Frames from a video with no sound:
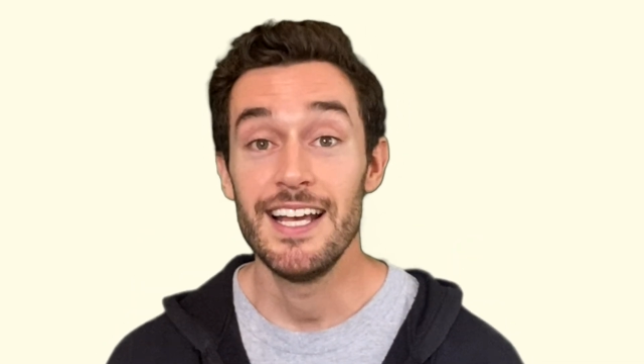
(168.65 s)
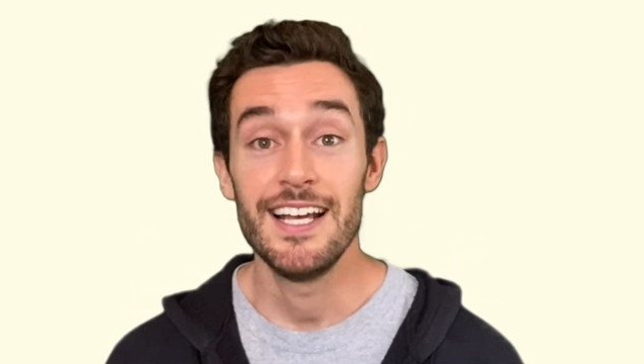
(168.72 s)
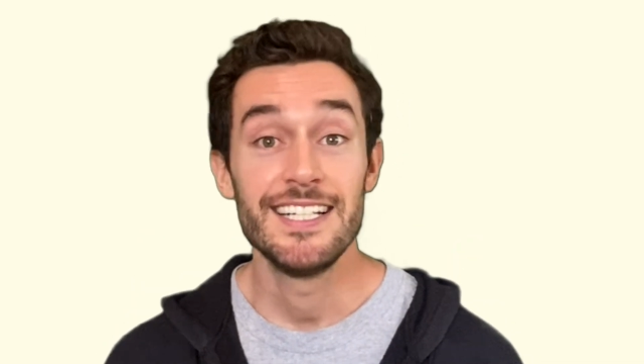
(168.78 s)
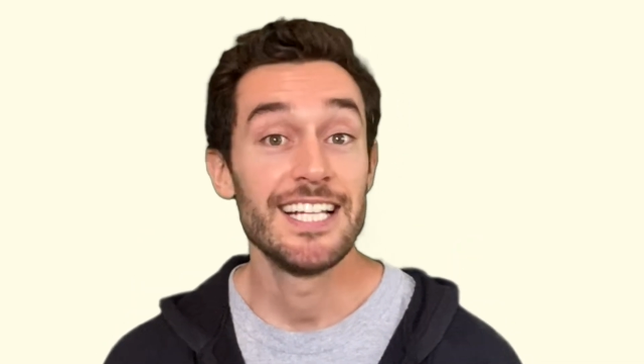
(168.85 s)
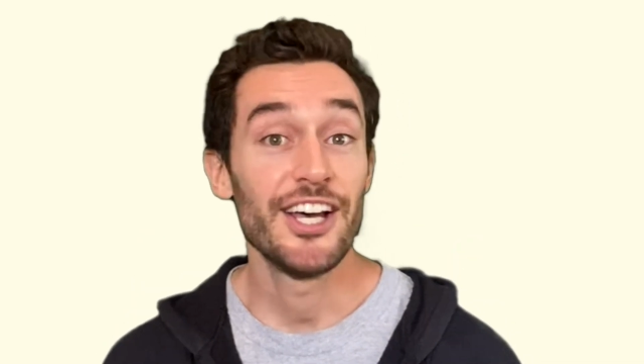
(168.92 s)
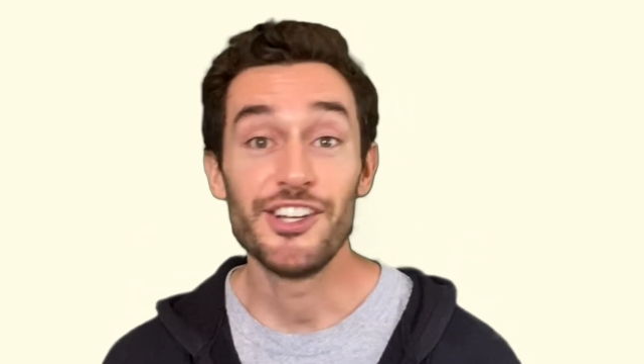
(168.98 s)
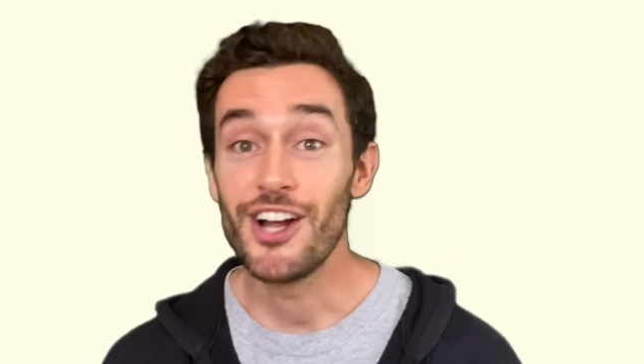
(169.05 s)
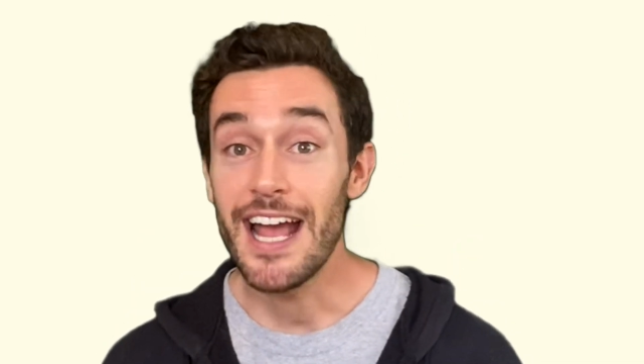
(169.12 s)

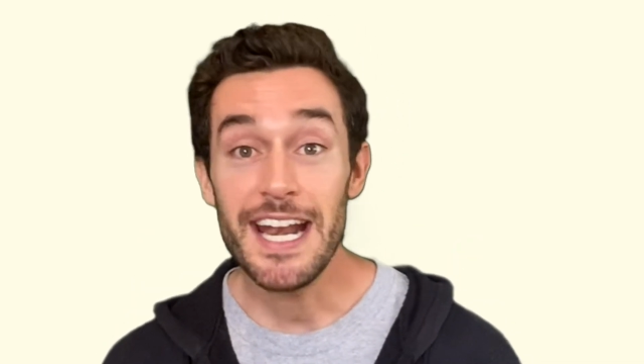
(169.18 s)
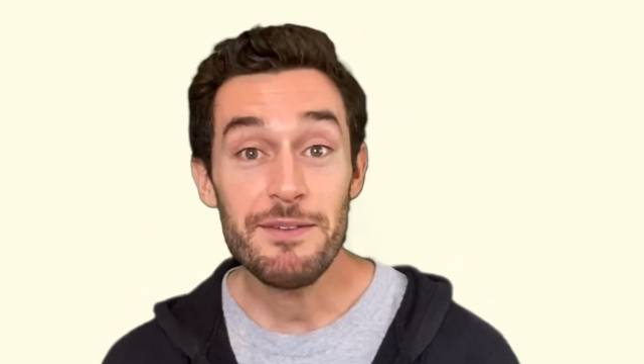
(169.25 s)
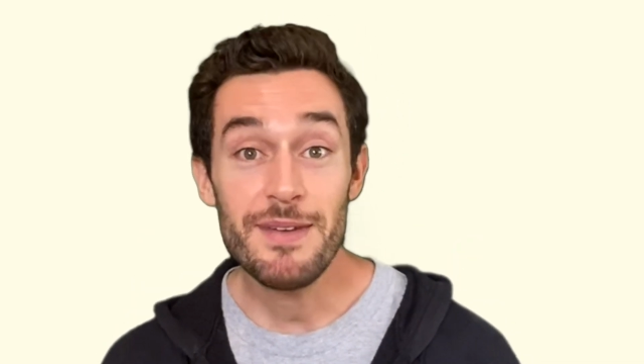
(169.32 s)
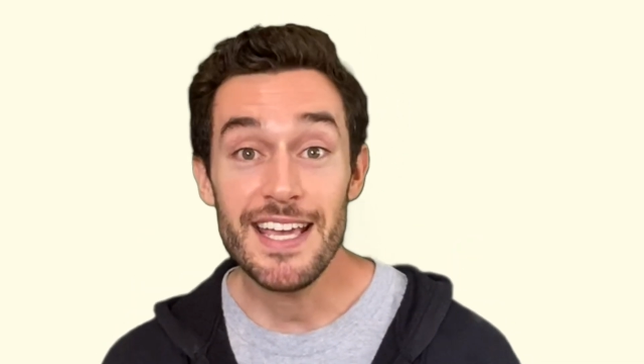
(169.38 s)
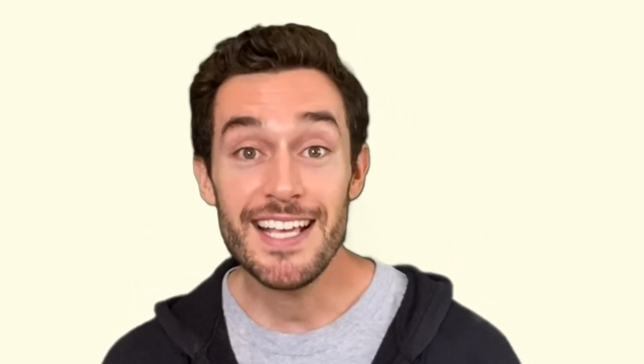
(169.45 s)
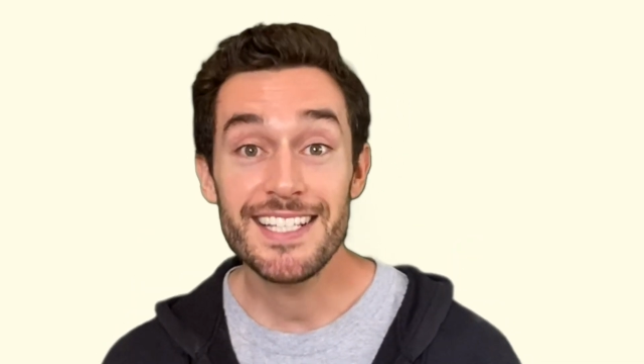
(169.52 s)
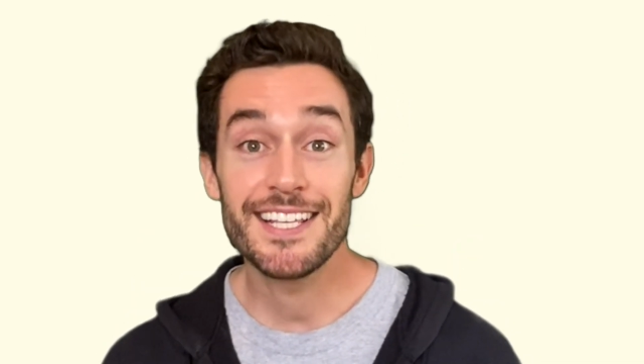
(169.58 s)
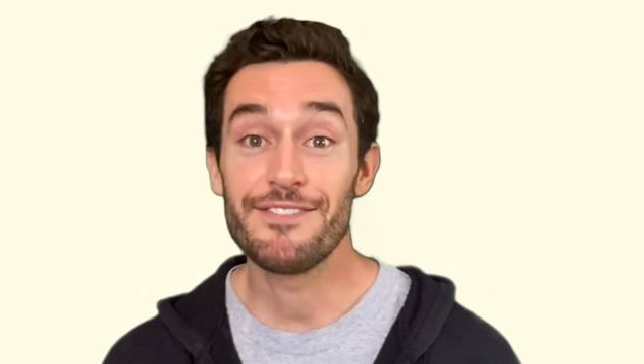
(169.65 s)
tell your
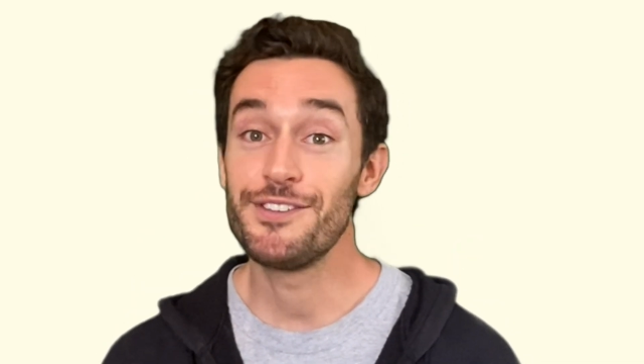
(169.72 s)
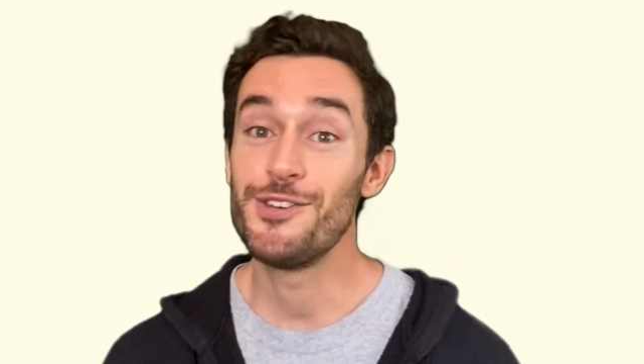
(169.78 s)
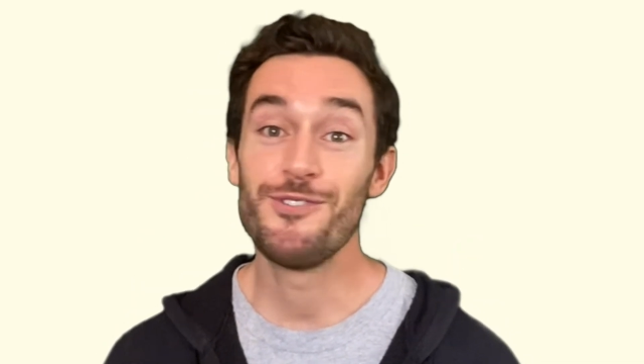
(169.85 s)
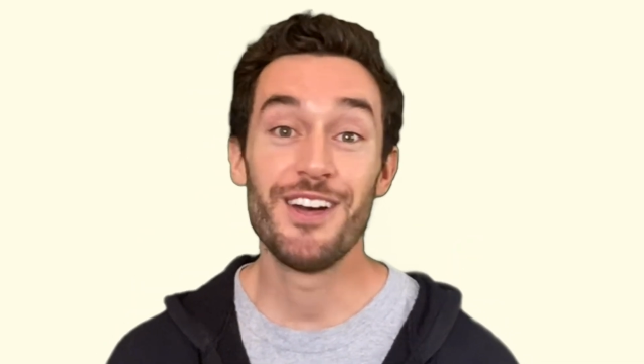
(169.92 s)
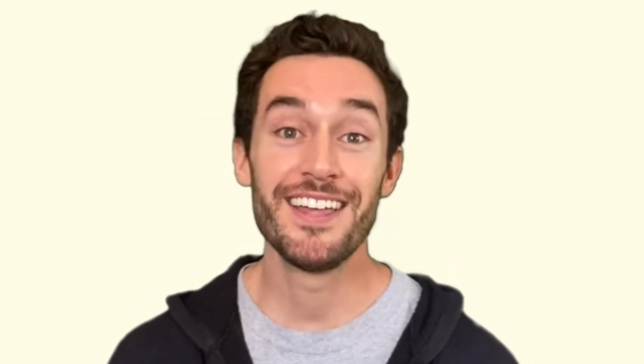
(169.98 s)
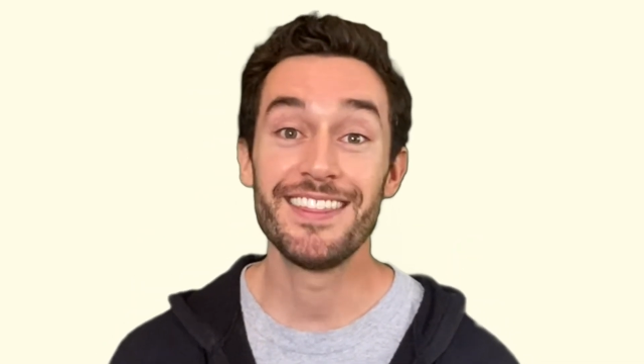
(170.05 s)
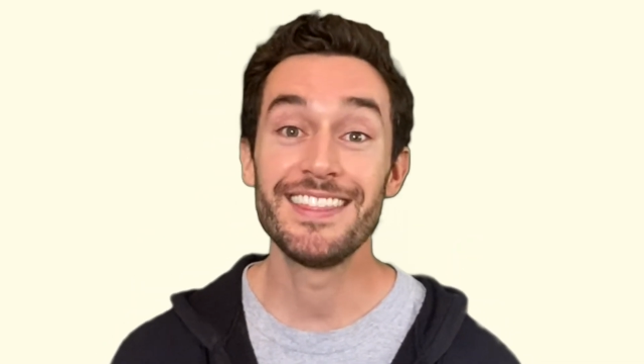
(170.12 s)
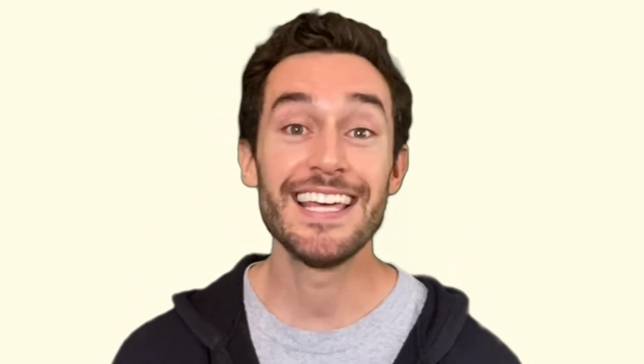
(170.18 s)
enemies if you
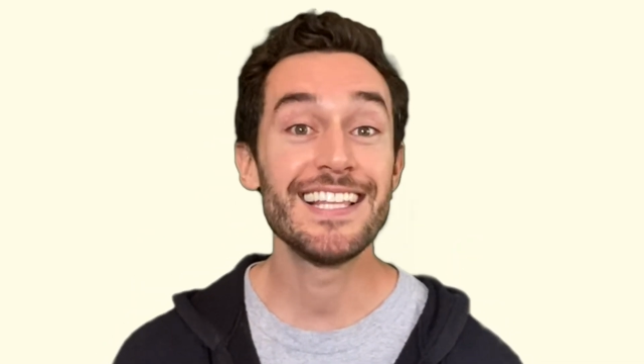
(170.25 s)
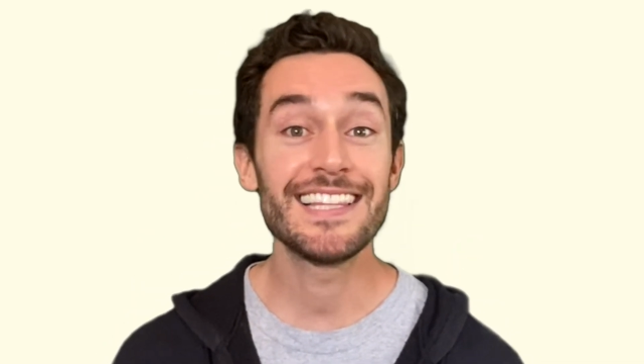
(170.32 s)
think